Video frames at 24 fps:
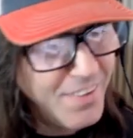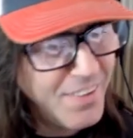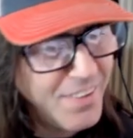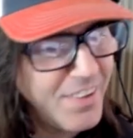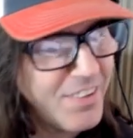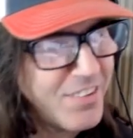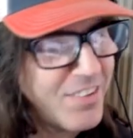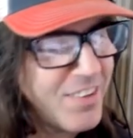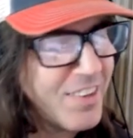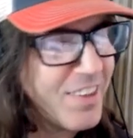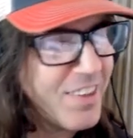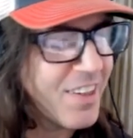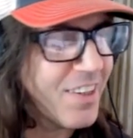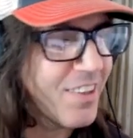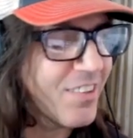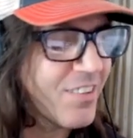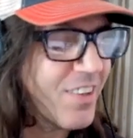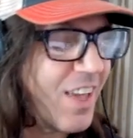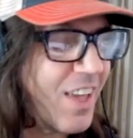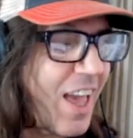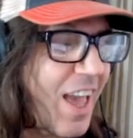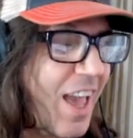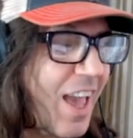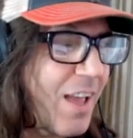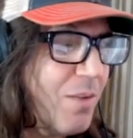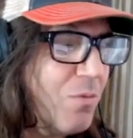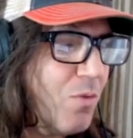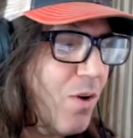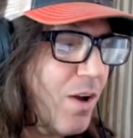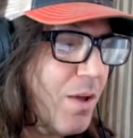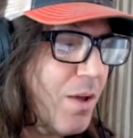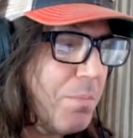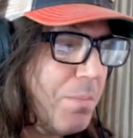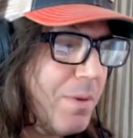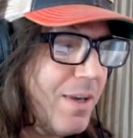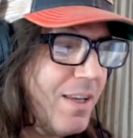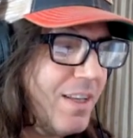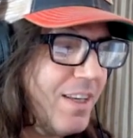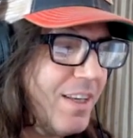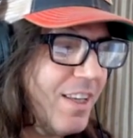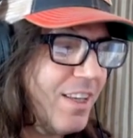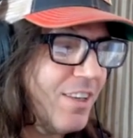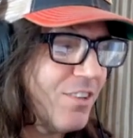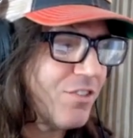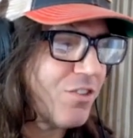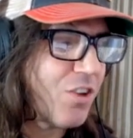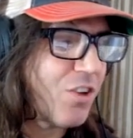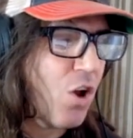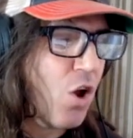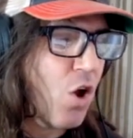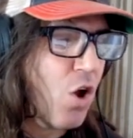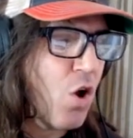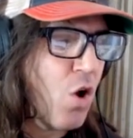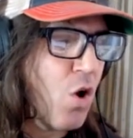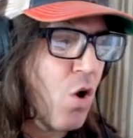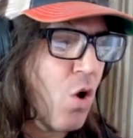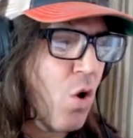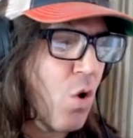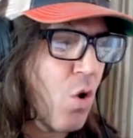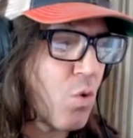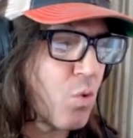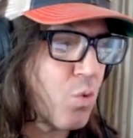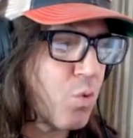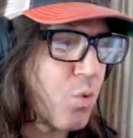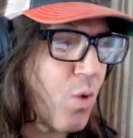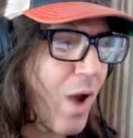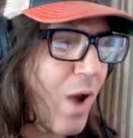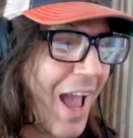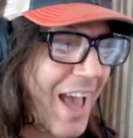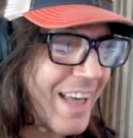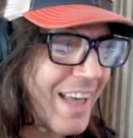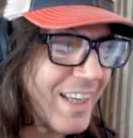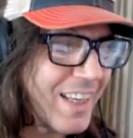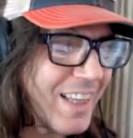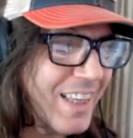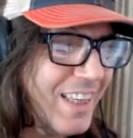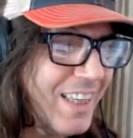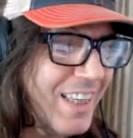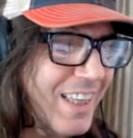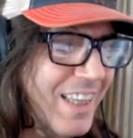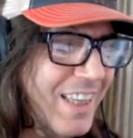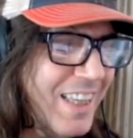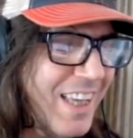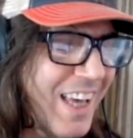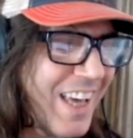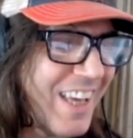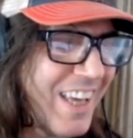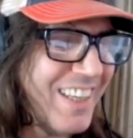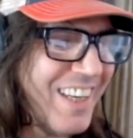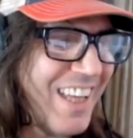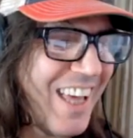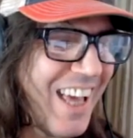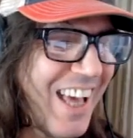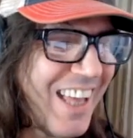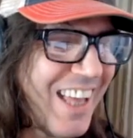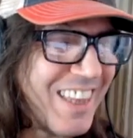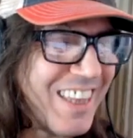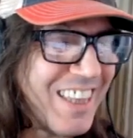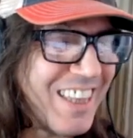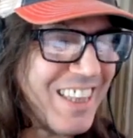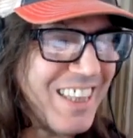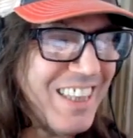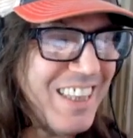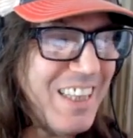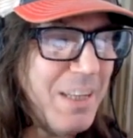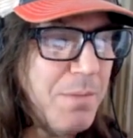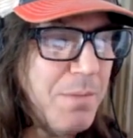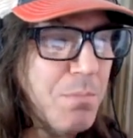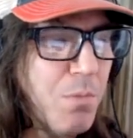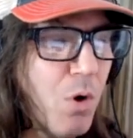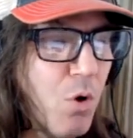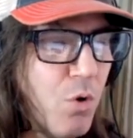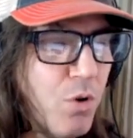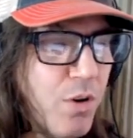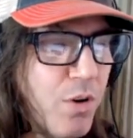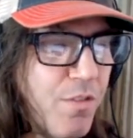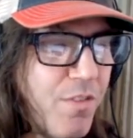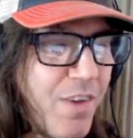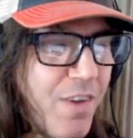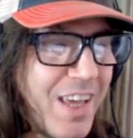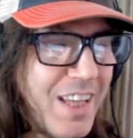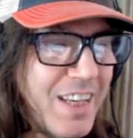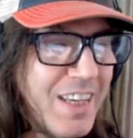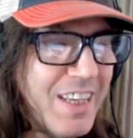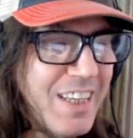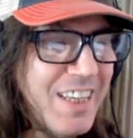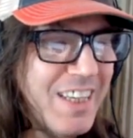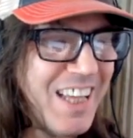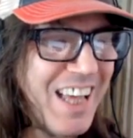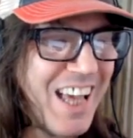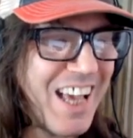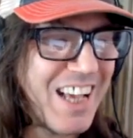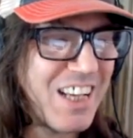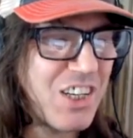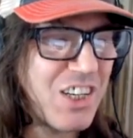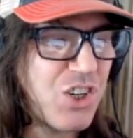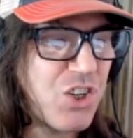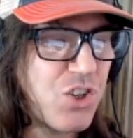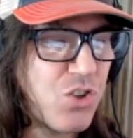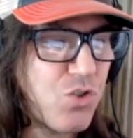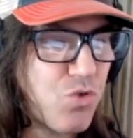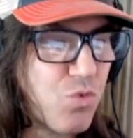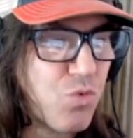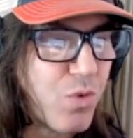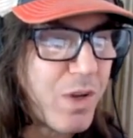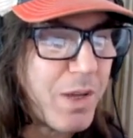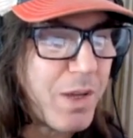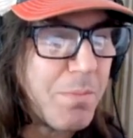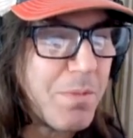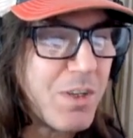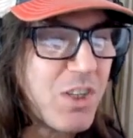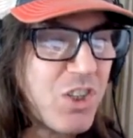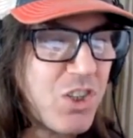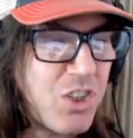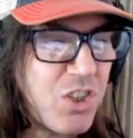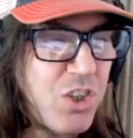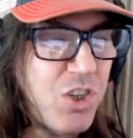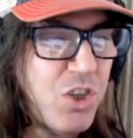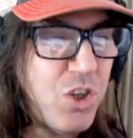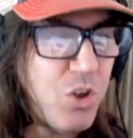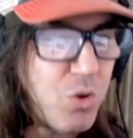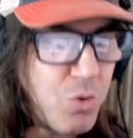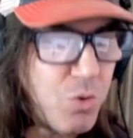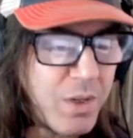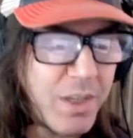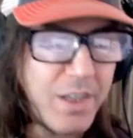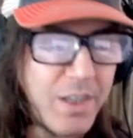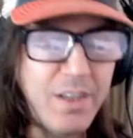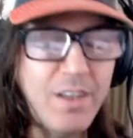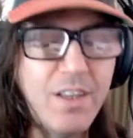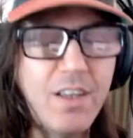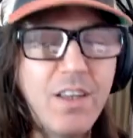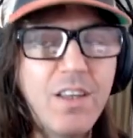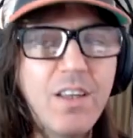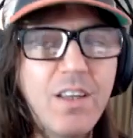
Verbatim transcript: Listen to this. N Y P D's radically and ethically motivated extremist unit.